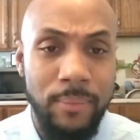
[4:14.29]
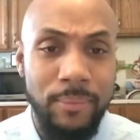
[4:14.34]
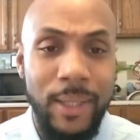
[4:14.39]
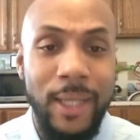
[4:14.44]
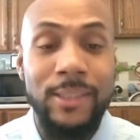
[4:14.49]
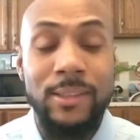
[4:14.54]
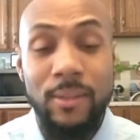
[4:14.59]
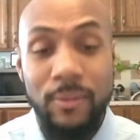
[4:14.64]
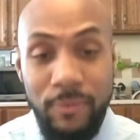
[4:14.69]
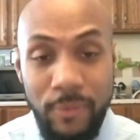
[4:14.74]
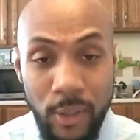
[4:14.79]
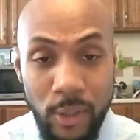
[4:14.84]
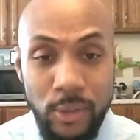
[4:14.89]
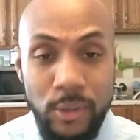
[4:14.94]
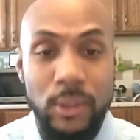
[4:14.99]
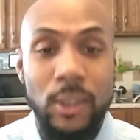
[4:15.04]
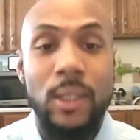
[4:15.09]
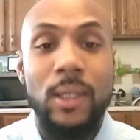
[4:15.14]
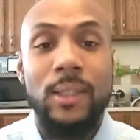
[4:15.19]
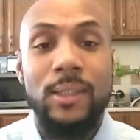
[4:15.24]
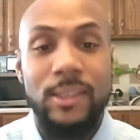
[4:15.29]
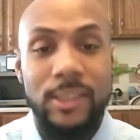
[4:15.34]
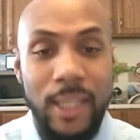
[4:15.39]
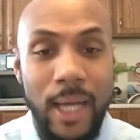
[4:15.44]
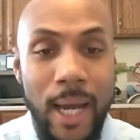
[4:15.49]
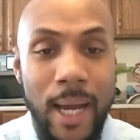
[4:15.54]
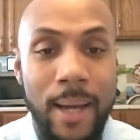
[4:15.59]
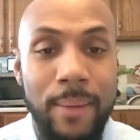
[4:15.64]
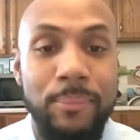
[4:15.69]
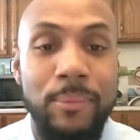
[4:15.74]
That's the first
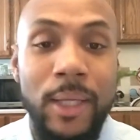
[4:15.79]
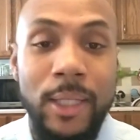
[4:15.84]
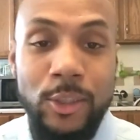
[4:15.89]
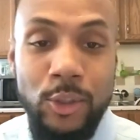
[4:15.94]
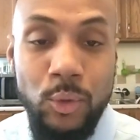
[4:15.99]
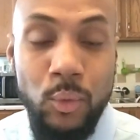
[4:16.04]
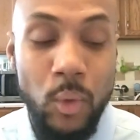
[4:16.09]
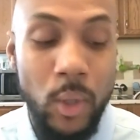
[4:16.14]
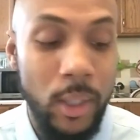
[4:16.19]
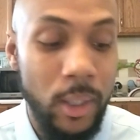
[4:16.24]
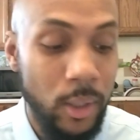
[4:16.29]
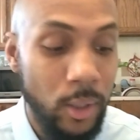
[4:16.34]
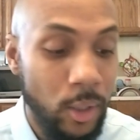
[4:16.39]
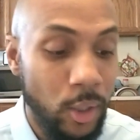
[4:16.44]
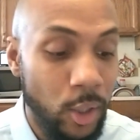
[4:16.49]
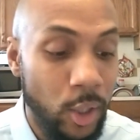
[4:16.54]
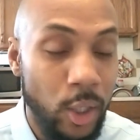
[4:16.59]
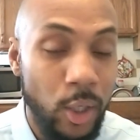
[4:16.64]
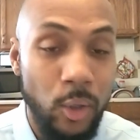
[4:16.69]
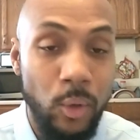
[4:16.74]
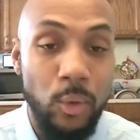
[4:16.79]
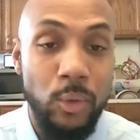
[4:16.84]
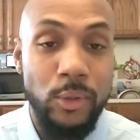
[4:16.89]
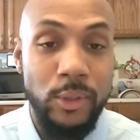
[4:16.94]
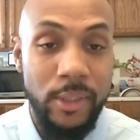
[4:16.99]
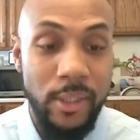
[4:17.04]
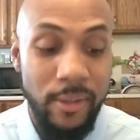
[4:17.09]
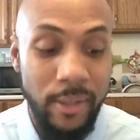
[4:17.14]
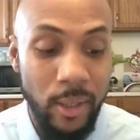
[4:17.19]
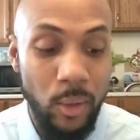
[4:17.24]
job that you want to go
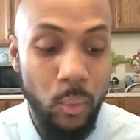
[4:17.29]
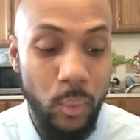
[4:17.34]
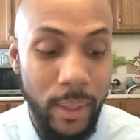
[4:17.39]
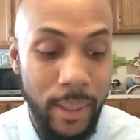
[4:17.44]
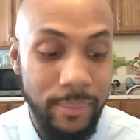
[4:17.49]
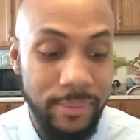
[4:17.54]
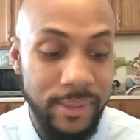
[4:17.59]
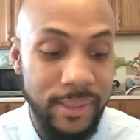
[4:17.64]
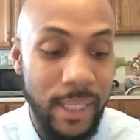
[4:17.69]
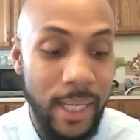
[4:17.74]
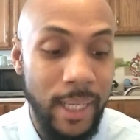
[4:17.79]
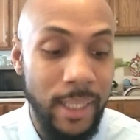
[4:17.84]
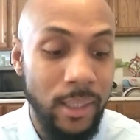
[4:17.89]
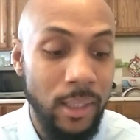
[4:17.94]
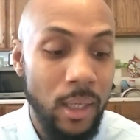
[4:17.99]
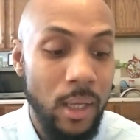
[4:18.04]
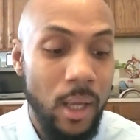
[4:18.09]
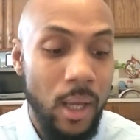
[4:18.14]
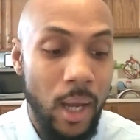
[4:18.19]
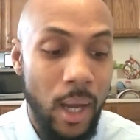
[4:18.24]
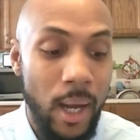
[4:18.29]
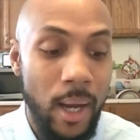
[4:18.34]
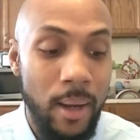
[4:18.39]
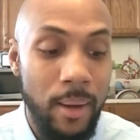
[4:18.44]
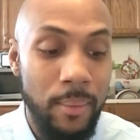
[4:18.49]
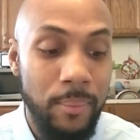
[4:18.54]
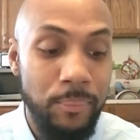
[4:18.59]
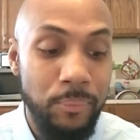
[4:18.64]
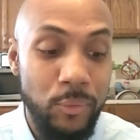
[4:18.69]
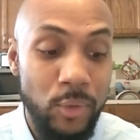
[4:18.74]
to their website.
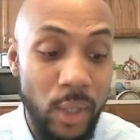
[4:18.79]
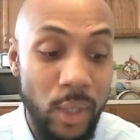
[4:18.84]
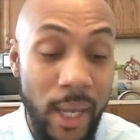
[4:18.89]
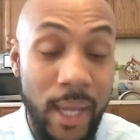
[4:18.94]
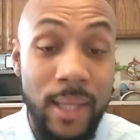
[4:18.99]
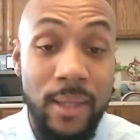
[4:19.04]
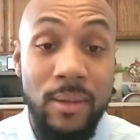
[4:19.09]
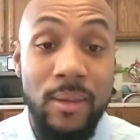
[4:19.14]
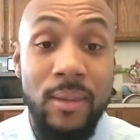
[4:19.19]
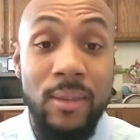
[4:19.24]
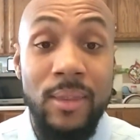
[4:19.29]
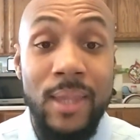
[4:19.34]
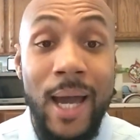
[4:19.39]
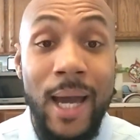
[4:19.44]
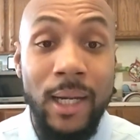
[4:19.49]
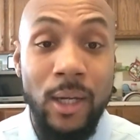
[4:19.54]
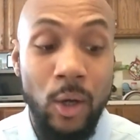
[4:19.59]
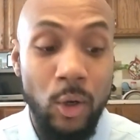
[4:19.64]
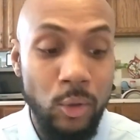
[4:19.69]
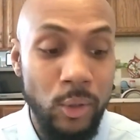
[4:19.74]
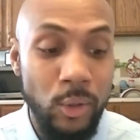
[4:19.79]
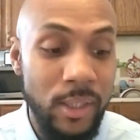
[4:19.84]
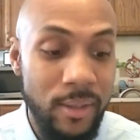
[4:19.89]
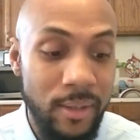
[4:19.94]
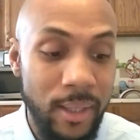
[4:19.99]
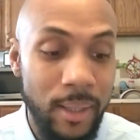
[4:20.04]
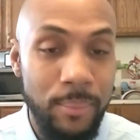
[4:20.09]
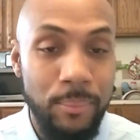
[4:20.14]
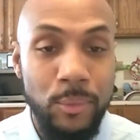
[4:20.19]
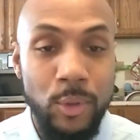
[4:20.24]
And not only
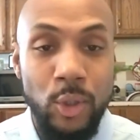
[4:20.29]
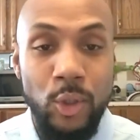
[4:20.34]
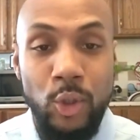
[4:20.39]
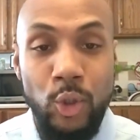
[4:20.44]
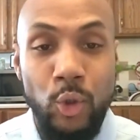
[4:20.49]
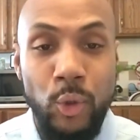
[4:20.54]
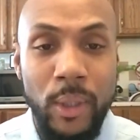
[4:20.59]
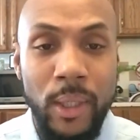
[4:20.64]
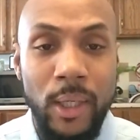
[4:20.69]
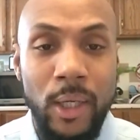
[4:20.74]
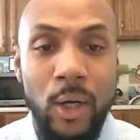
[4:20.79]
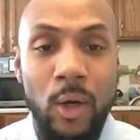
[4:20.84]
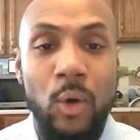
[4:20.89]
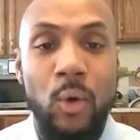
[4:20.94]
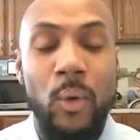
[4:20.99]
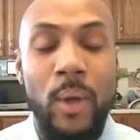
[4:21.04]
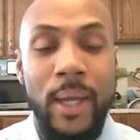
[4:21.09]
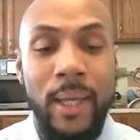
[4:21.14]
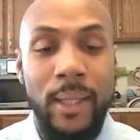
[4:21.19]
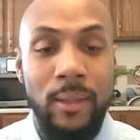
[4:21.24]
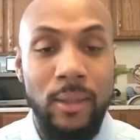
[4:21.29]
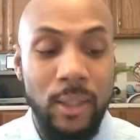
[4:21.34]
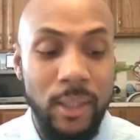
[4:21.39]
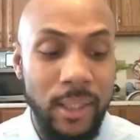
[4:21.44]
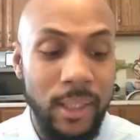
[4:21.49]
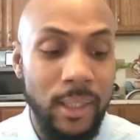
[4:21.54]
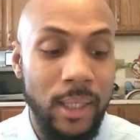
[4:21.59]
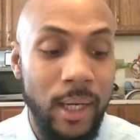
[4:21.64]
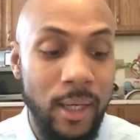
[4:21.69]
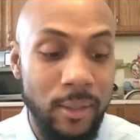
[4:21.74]
them, you can go and look
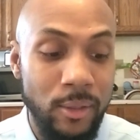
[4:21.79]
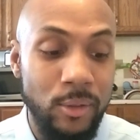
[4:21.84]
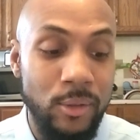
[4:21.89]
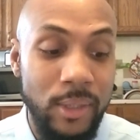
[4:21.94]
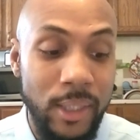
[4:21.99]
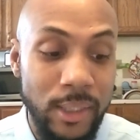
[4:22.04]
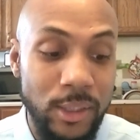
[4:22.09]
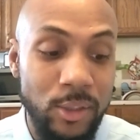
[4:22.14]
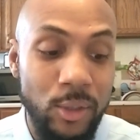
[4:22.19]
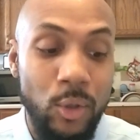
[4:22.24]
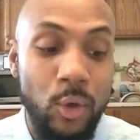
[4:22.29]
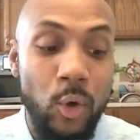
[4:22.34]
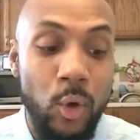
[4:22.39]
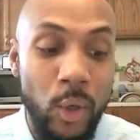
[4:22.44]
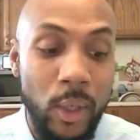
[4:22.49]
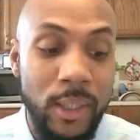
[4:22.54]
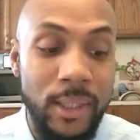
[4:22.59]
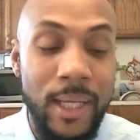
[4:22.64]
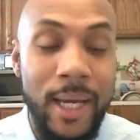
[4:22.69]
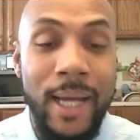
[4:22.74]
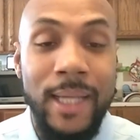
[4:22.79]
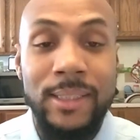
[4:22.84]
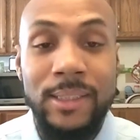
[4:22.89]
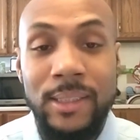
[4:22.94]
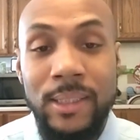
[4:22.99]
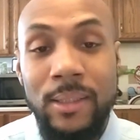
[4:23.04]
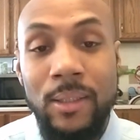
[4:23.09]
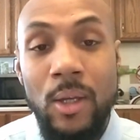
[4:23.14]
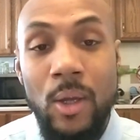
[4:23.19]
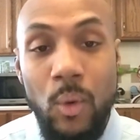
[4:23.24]
at other digital
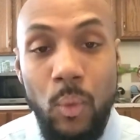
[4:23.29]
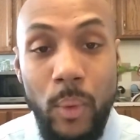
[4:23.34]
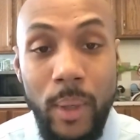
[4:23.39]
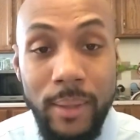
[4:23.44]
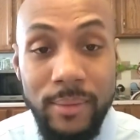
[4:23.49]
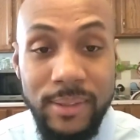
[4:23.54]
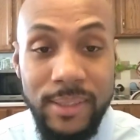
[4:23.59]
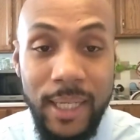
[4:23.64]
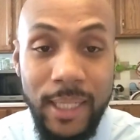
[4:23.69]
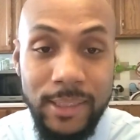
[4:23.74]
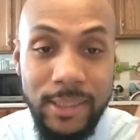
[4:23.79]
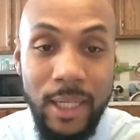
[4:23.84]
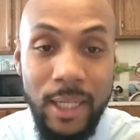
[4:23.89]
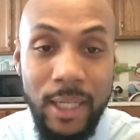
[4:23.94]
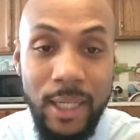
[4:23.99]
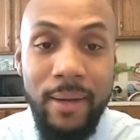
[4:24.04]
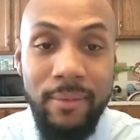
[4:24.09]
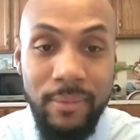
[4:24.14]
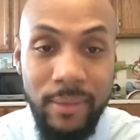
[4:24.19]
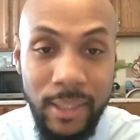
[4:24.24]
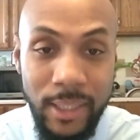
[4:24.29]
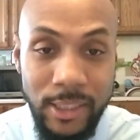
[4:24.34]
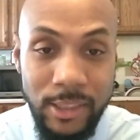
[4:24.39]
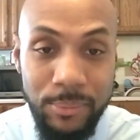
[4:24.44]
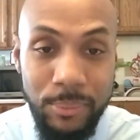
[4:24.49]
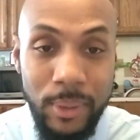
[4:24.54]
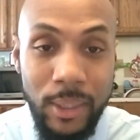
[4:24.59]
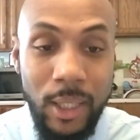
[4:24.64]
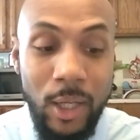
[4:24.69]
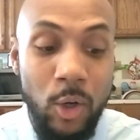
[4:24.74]
organizing websites. I'll have links
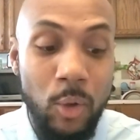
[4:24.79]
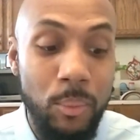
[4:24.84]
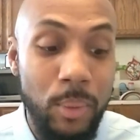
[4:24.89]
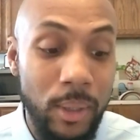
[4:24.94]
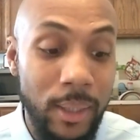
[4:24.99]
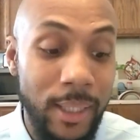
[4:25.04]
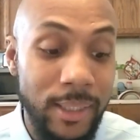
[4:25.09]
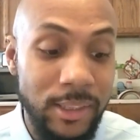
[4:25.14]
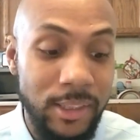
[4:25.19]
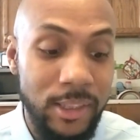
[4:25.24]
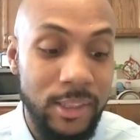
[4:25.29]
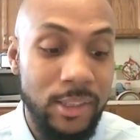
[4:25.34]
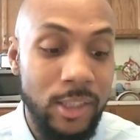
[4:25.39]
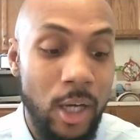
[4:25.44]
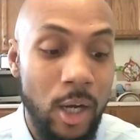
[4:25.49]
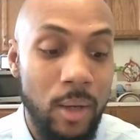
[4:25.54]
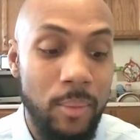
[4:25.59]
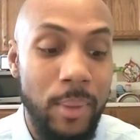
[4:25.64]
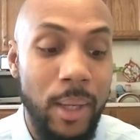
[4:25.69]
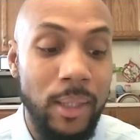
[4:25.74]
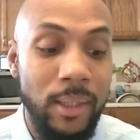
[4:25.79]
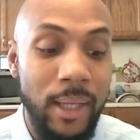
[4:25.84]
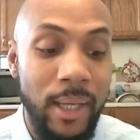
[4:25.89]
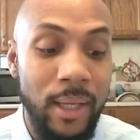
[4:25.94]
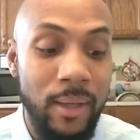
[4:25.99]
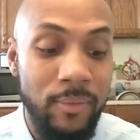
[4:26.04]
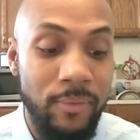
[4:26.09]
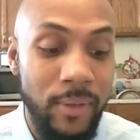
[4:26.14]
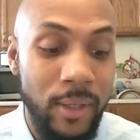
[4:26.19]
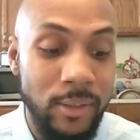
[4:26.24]
below, but let's just talk about the
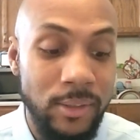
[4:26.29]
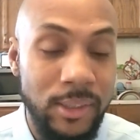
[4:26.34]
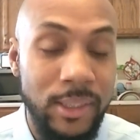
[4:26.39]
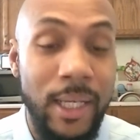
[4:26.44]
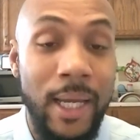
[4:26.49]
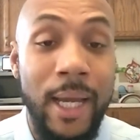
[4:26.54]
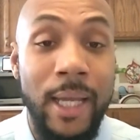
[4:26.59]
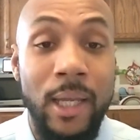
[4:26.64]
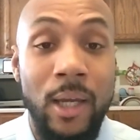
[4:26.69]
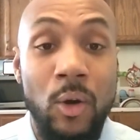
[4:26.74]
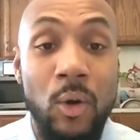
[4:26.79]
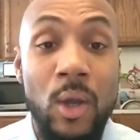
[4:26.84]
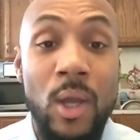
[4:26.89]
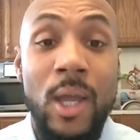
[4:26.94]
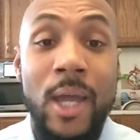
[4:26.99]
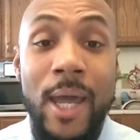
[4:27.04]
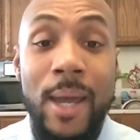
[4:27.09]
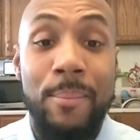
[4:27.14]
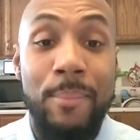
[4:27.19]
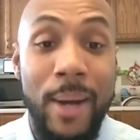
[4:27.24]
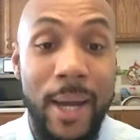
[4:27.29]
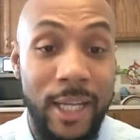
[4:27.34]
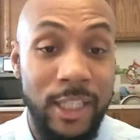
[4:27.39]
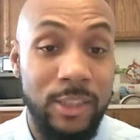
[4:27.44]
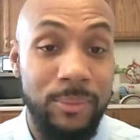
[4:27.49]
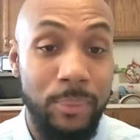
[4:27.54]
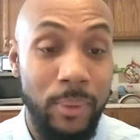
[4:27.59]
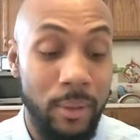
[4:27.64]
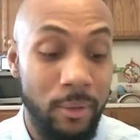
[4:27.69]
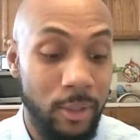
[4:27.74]
AFL-CIO and my
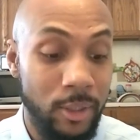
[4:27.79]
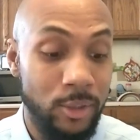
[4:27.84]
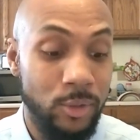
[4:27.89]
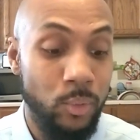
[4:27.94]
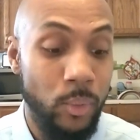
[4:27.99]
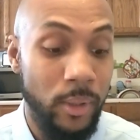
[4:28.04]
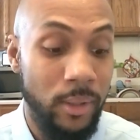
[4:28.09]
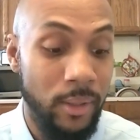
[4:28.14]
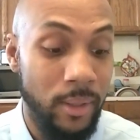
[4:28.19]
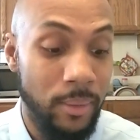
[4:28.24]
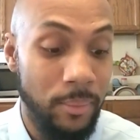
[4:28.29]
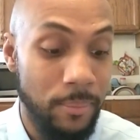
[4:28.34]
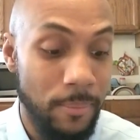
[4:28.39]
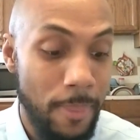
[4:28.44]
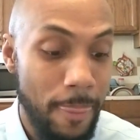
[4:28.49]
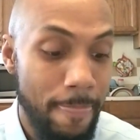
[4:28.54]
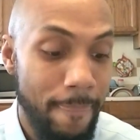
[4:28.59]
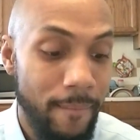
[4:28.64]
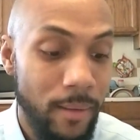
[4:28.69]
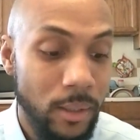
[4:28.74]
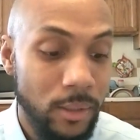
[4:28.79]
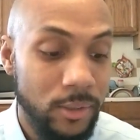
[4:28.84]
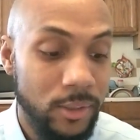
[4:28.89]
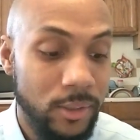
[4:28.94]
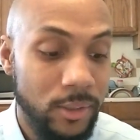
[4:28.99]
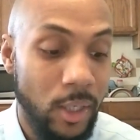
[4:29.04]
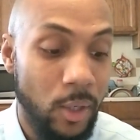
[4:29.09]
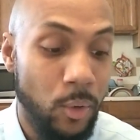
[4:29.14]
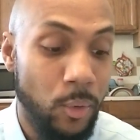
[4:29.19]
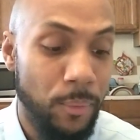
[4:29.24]
experience with them.
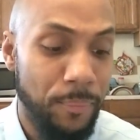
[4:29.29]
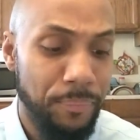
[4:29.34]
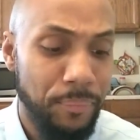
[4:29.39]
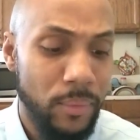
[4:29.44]
So